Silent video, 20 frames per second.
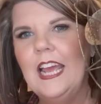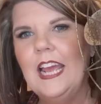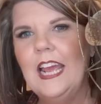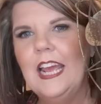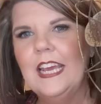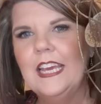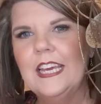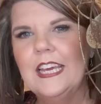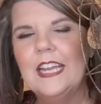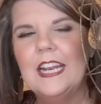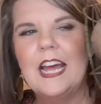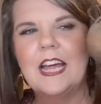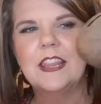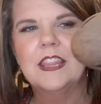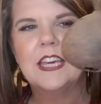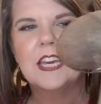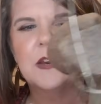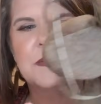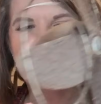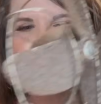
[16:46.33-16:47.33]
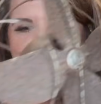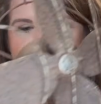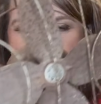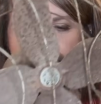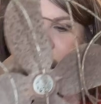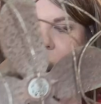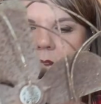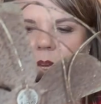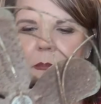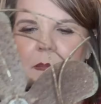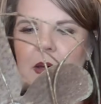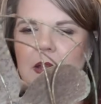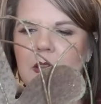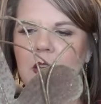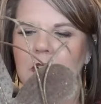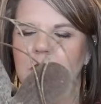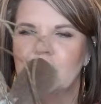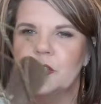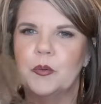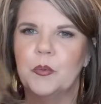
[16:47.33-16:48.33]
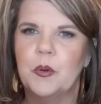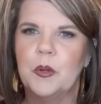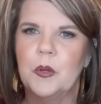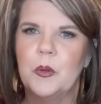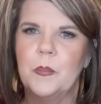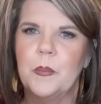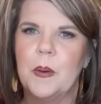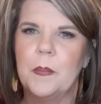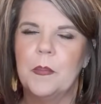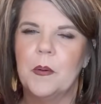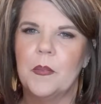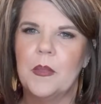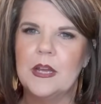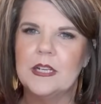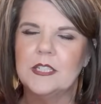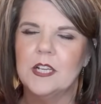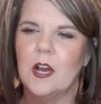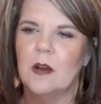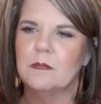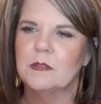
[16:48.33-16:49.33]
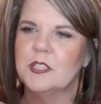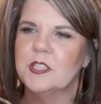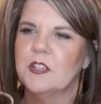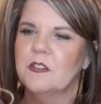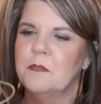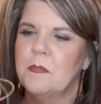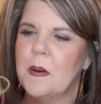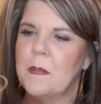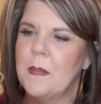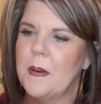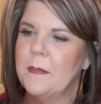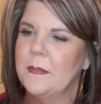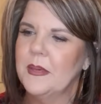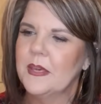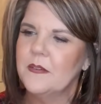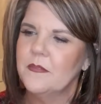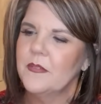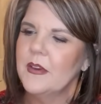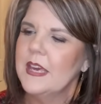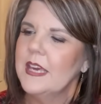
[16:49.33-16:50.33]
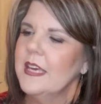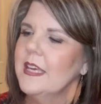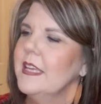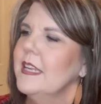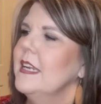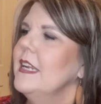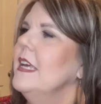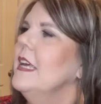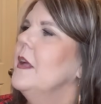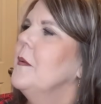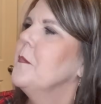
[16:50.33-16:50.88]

And I think I'm gonna put it in my laundry room up on that top shelf by my big fan.